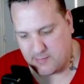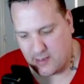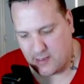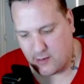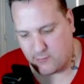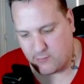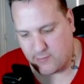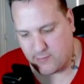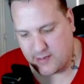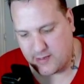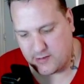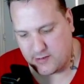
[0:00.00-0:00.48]
out
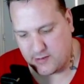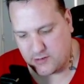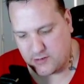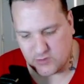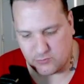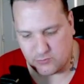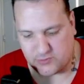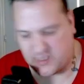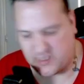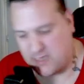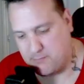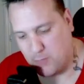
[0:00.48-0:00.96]
of
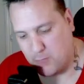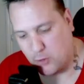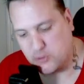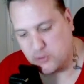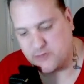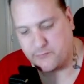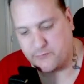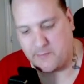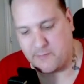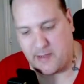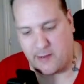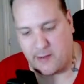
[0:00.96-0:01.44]
range, keep
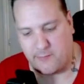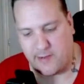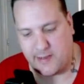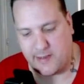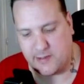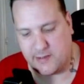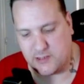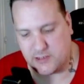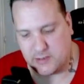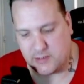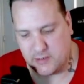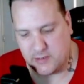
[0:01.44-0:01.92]
most of them out of
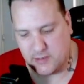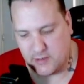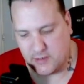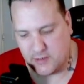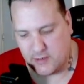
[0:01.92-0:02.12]
range.